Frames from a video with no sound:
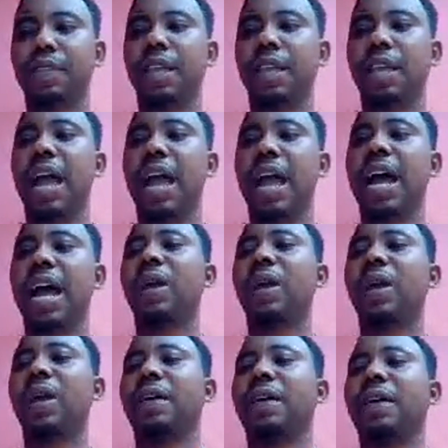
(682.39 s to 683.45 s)
and we
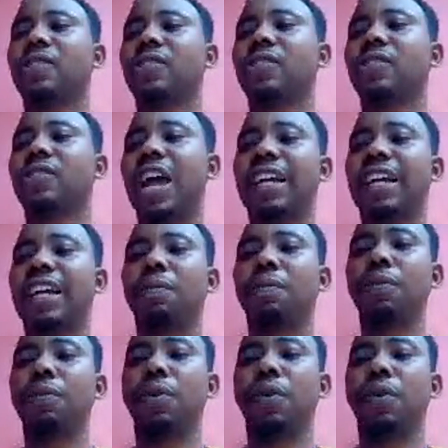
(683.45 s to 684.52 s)
have decided to
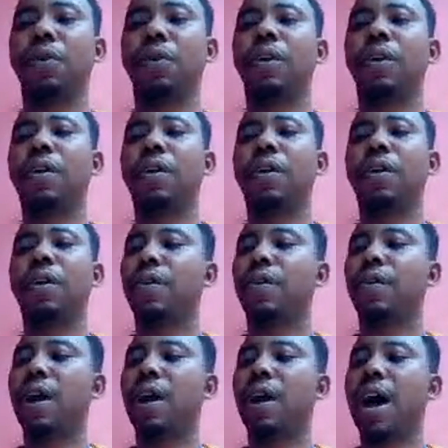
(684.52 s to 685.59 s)
move
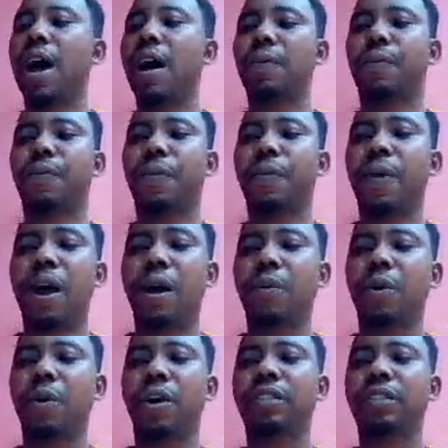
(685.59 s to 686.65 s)

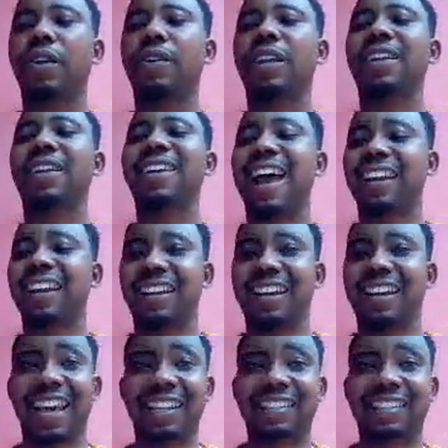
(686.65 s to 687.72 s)
forward
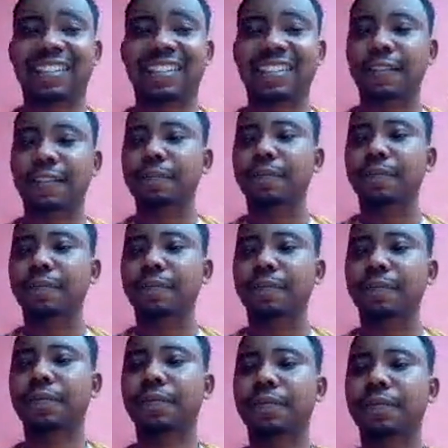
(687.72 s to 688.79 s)
regardless
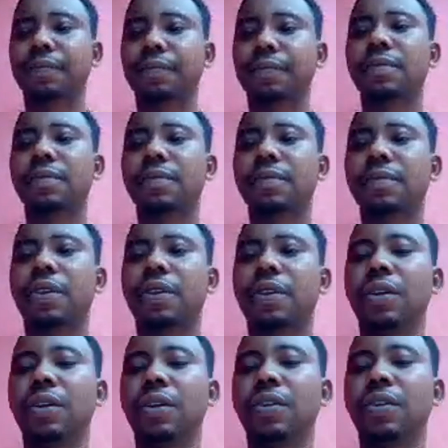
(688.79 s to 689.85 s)

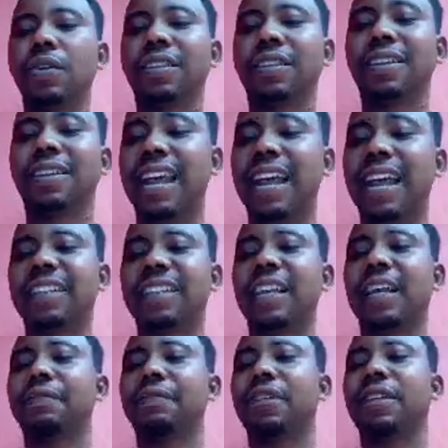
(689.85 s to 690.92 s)
if
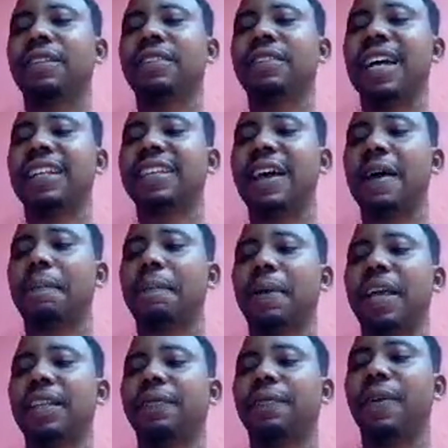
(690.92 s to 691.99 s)
the
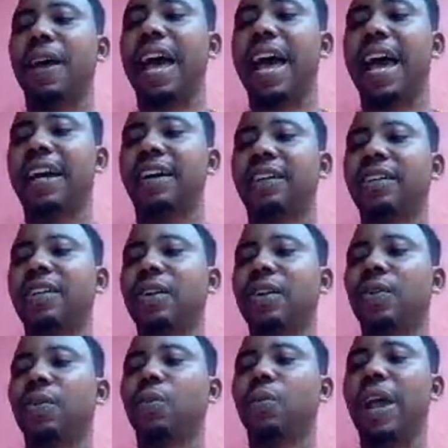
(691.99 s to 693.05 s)
database file
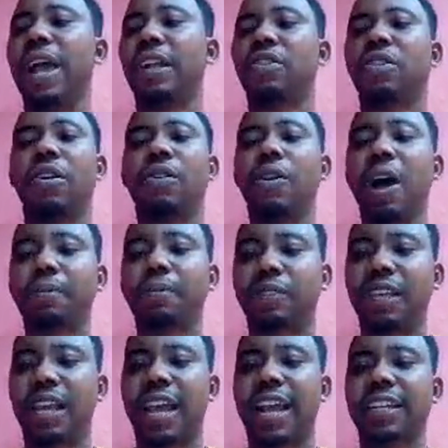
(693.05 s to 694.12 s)
were
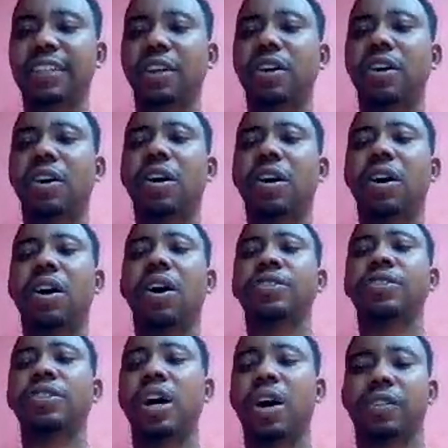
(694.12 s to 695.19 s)
corrupted or
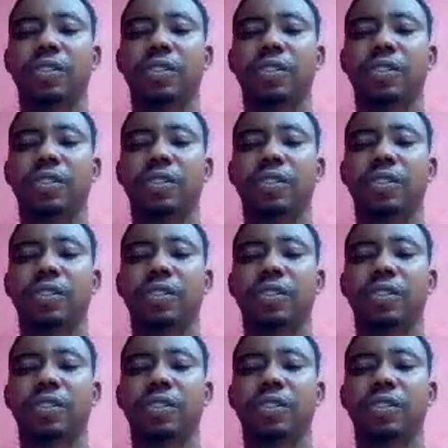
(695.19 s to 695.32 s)
not,